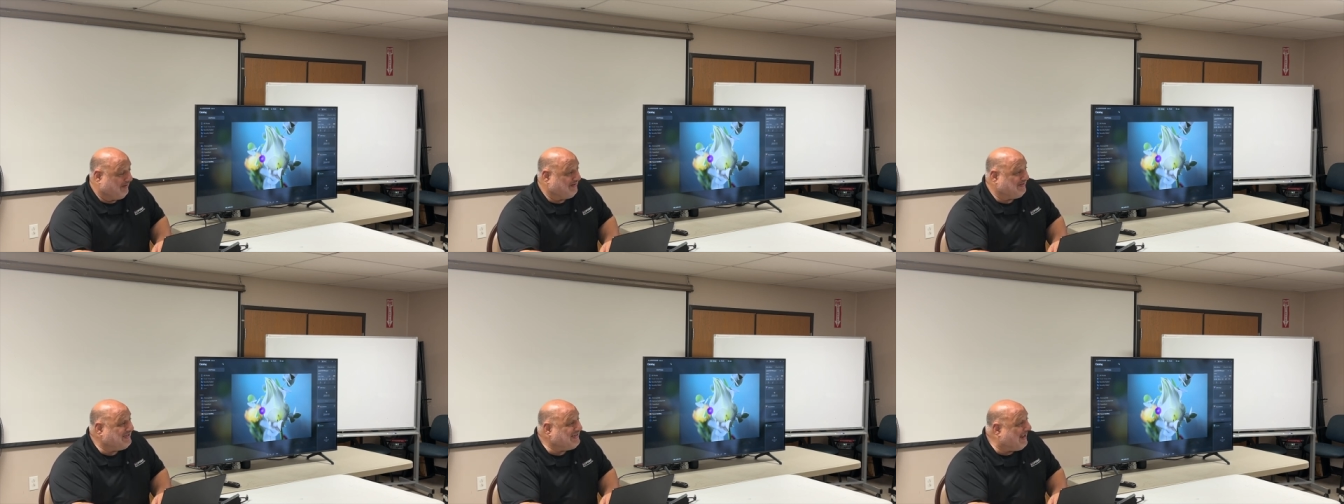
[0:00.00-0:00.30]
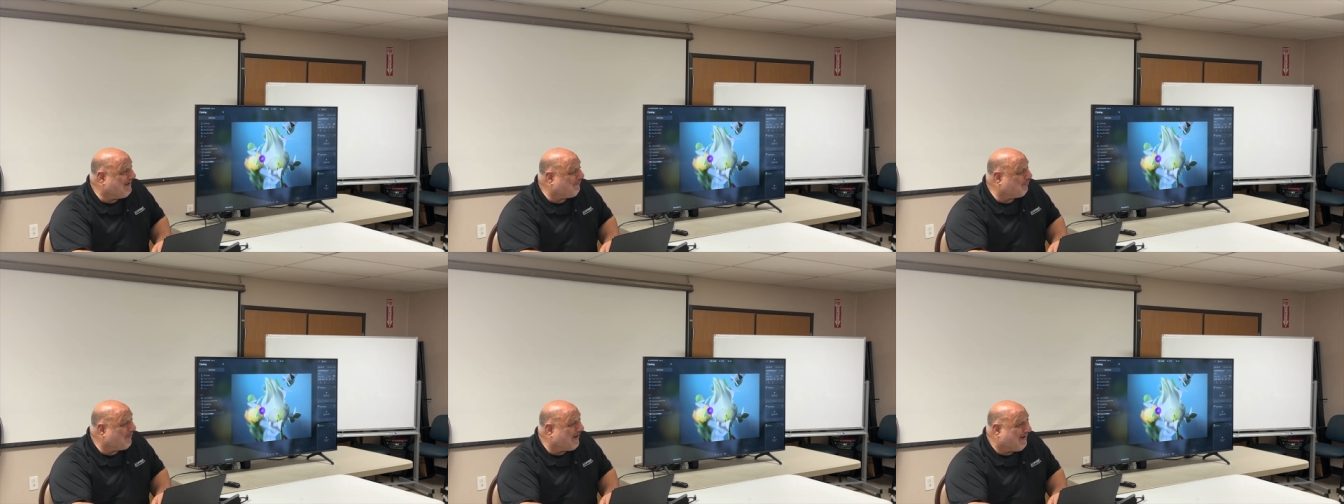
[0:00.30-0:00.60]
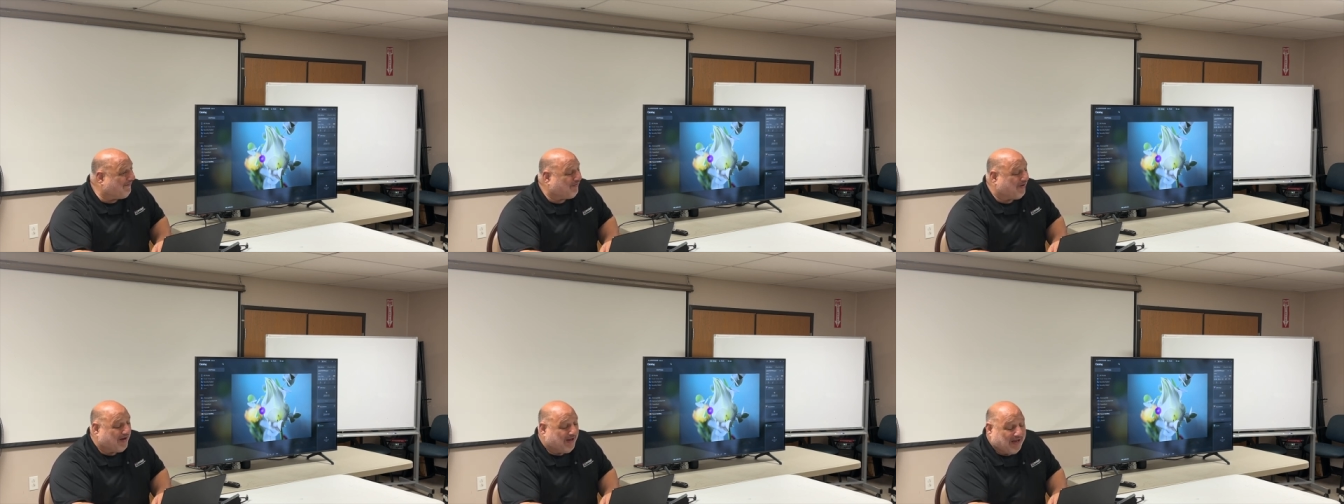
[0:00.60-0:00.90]
never,
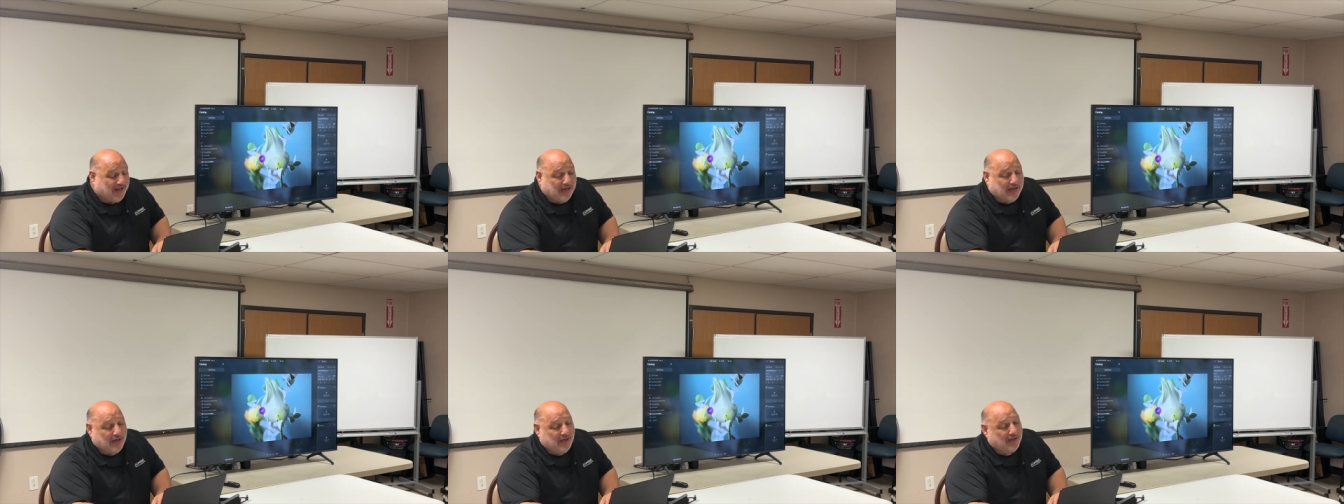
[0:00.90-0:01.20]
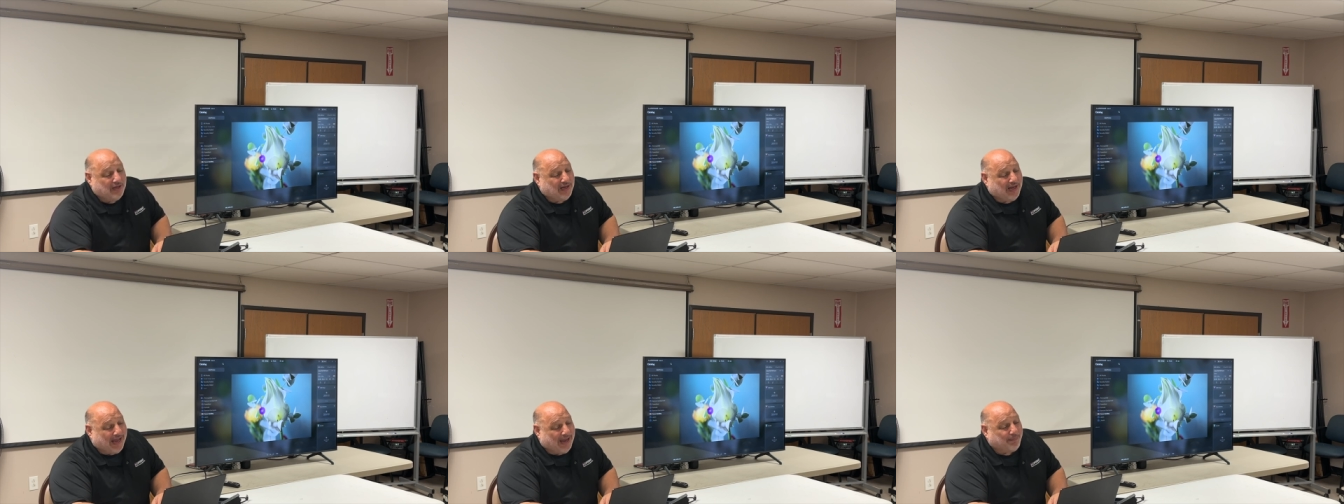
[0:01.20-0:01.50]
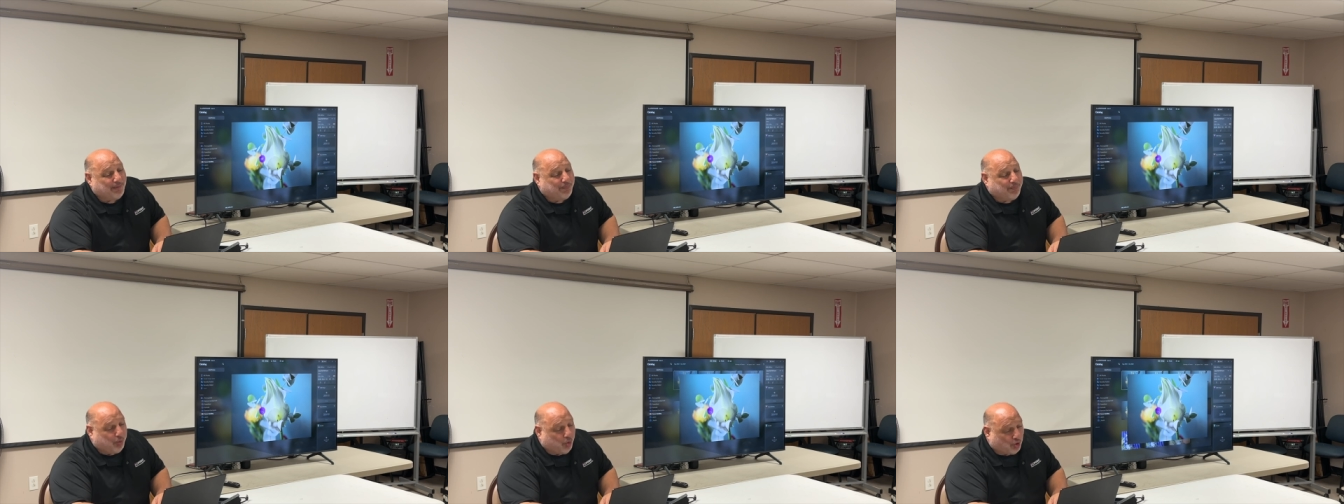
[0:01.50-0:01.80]
ever.
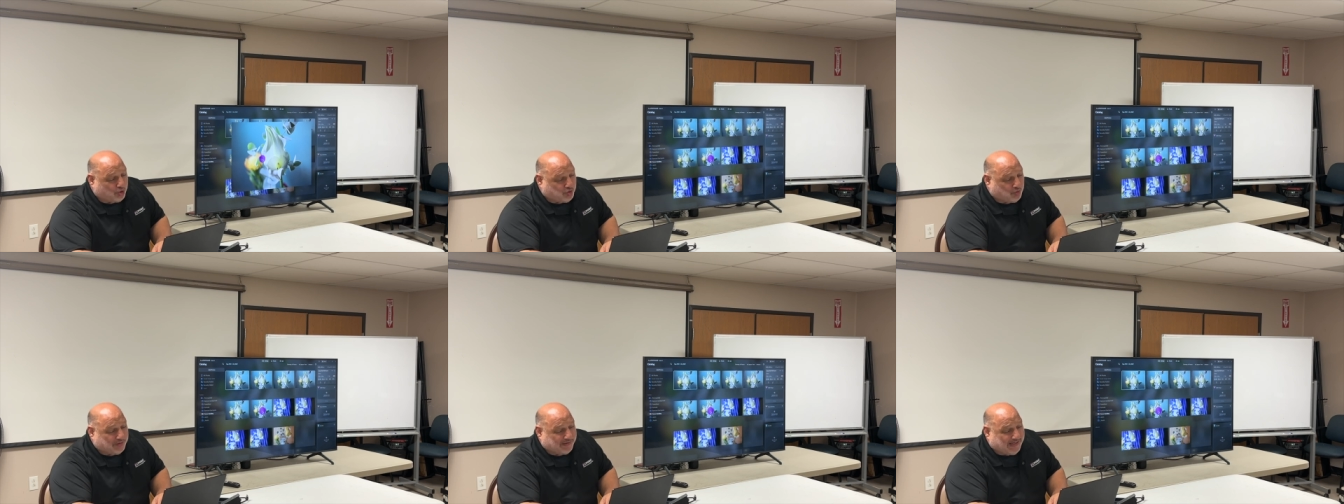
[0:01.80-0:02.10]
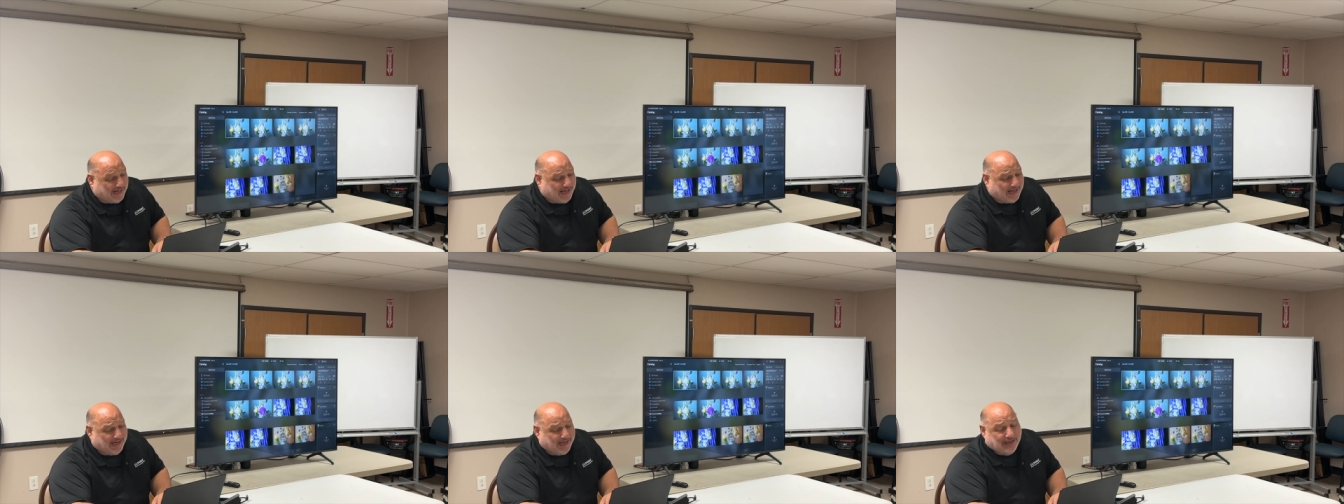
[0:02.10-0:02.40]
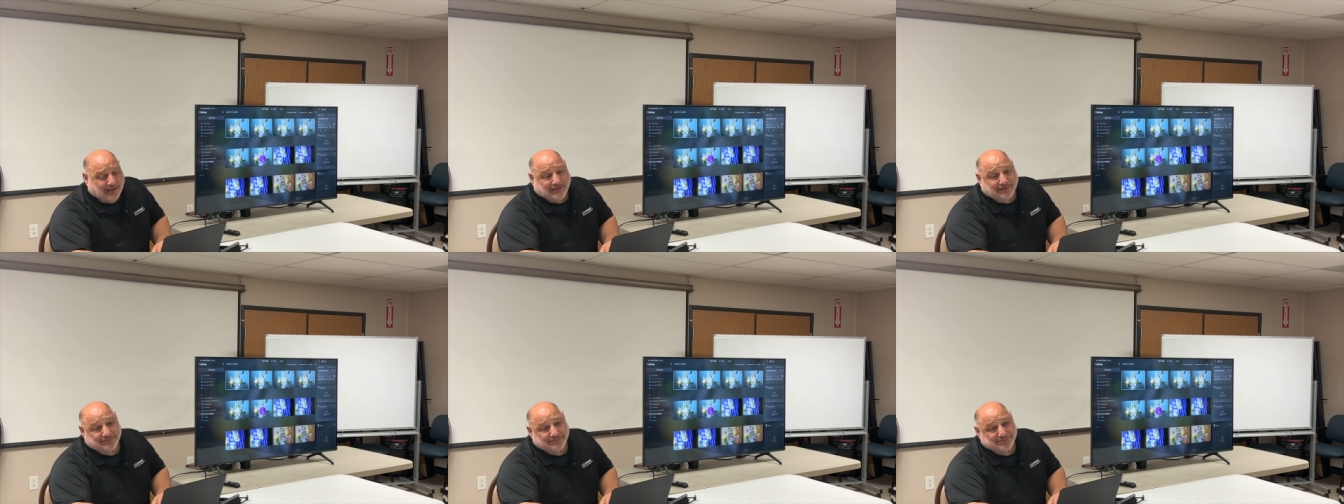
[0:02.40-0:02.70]
I'm a portrait guy.